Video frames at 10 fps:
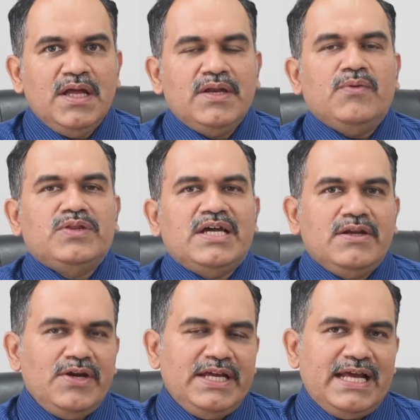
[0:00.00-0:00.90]
Now,
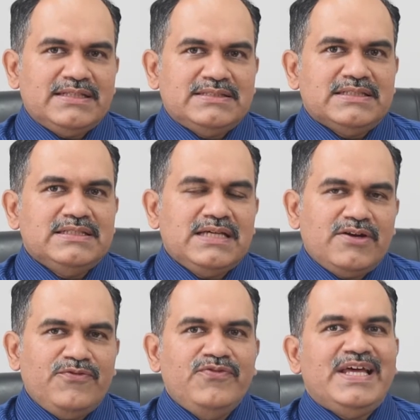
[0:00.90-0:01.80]
thyroid cancers are
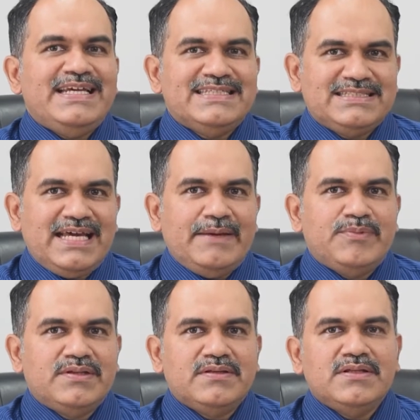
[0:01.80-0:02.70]
of various
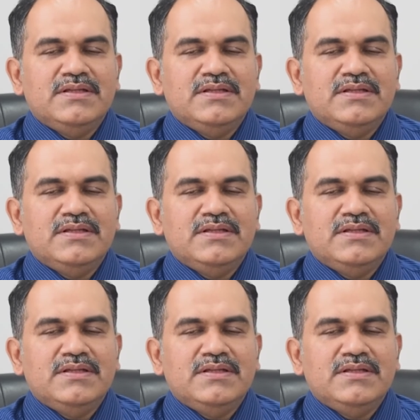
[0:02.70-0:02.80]
types.